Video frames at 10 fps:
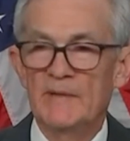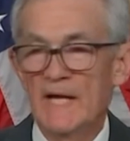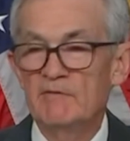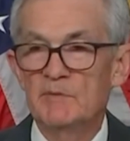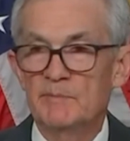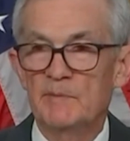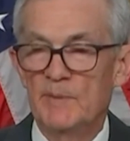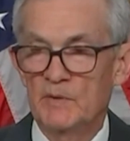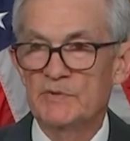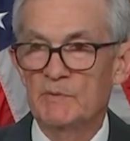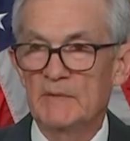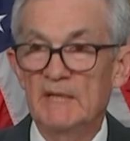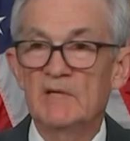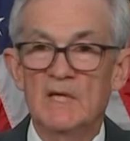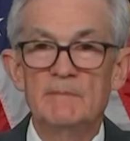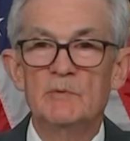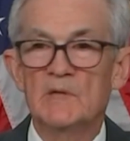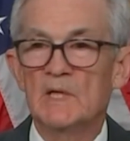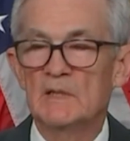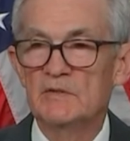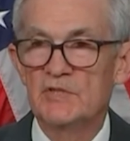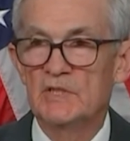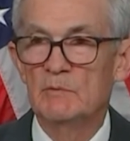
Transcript: haven't come to a conclusion